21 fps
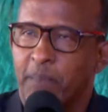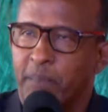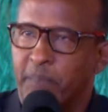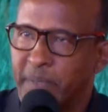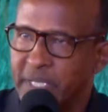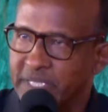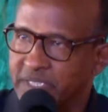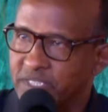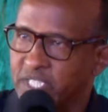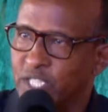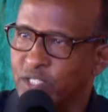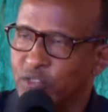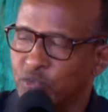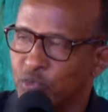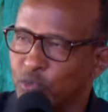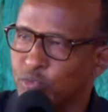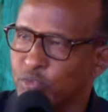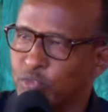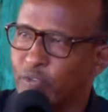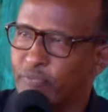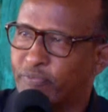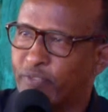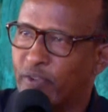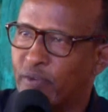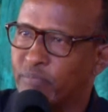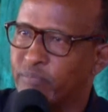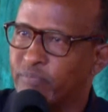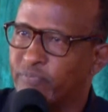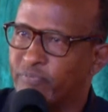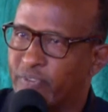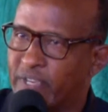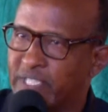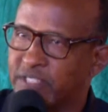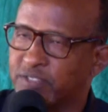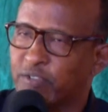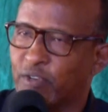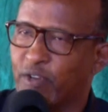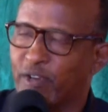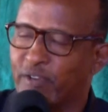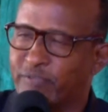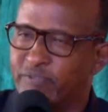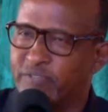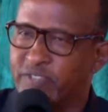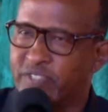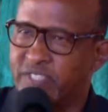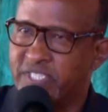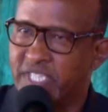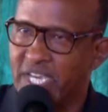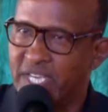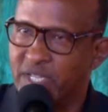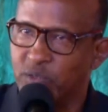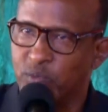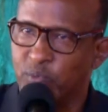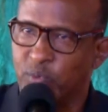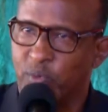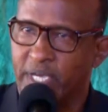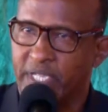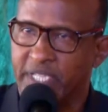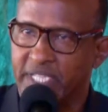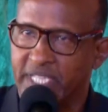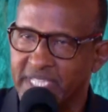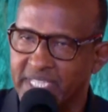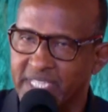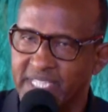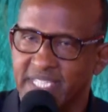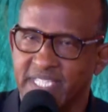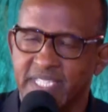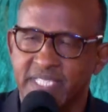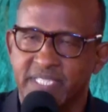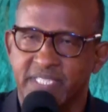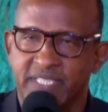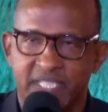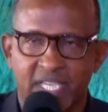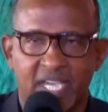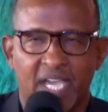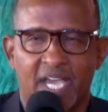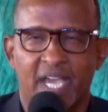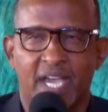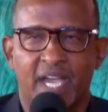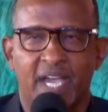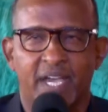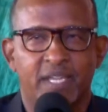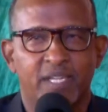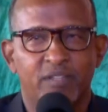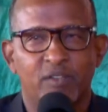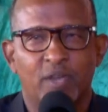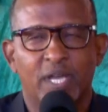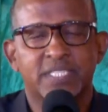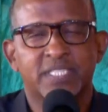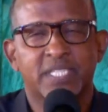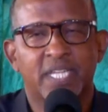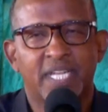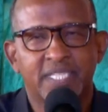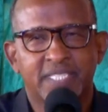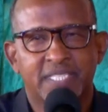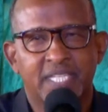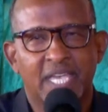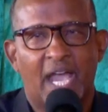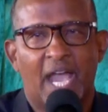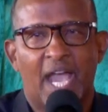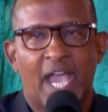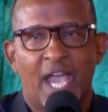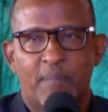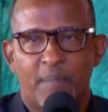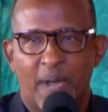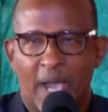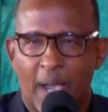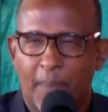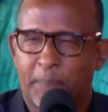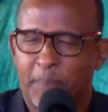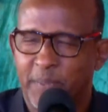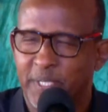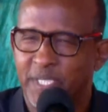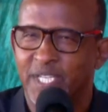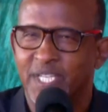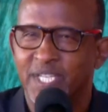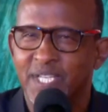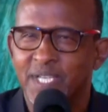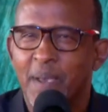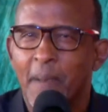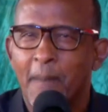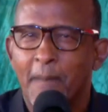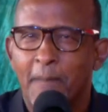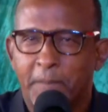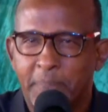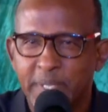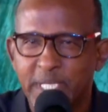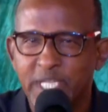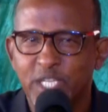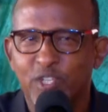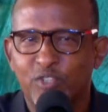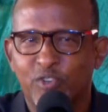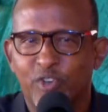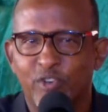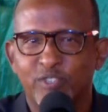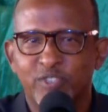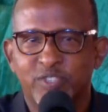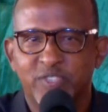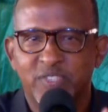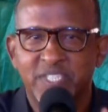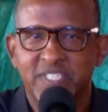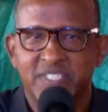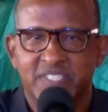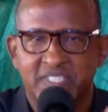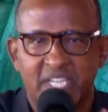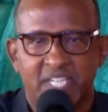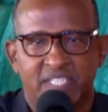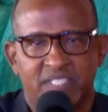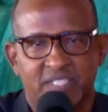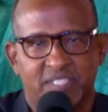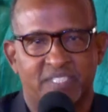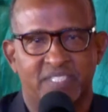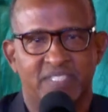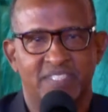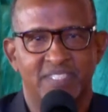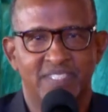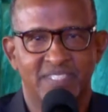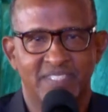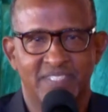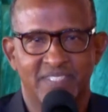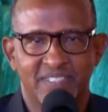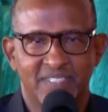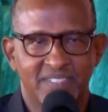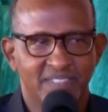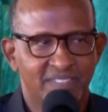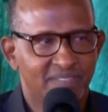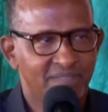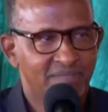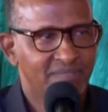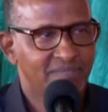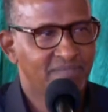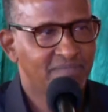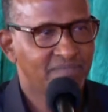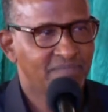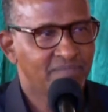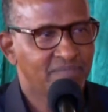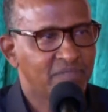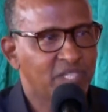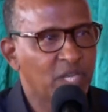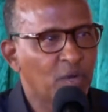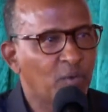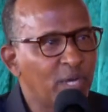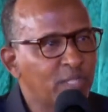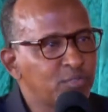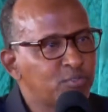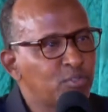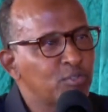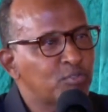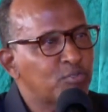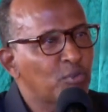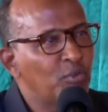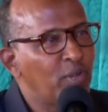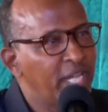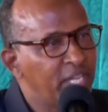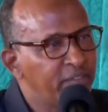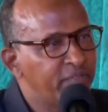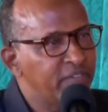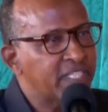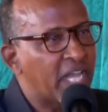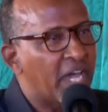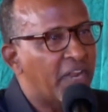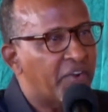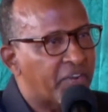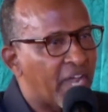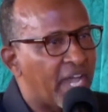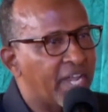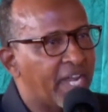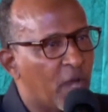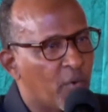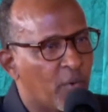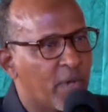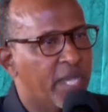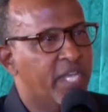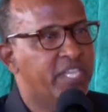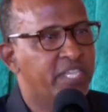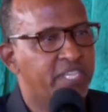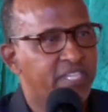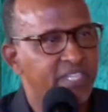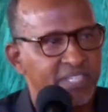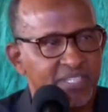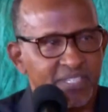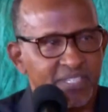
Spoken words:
President Ruto, from 1st of January this year, and Your Excellency, I am happy. Be consistent. They want you to leave it and run away.